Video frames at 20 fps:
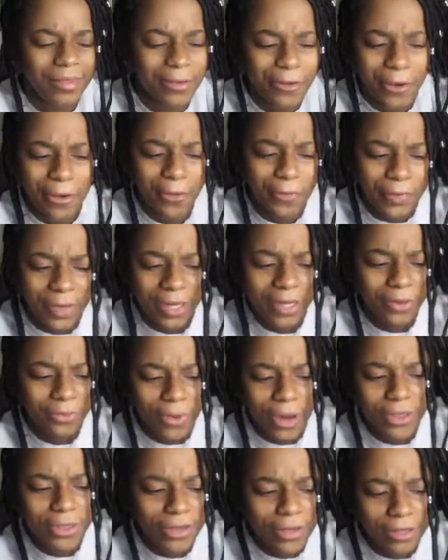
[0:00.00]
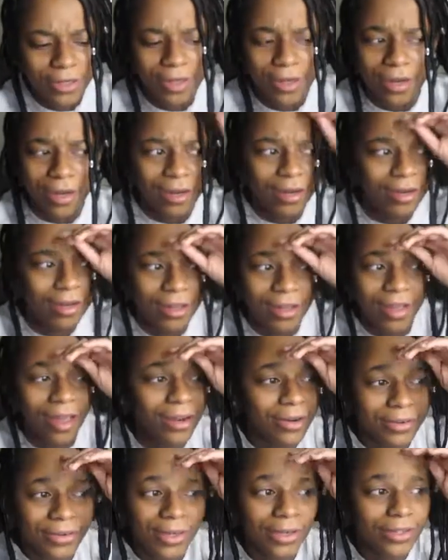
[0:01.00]
Korean weather.
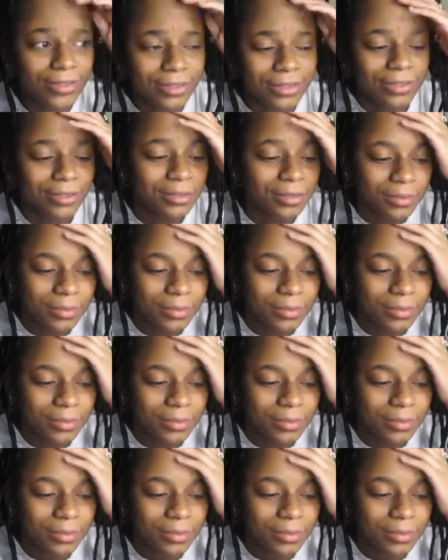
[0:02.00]
I don't know.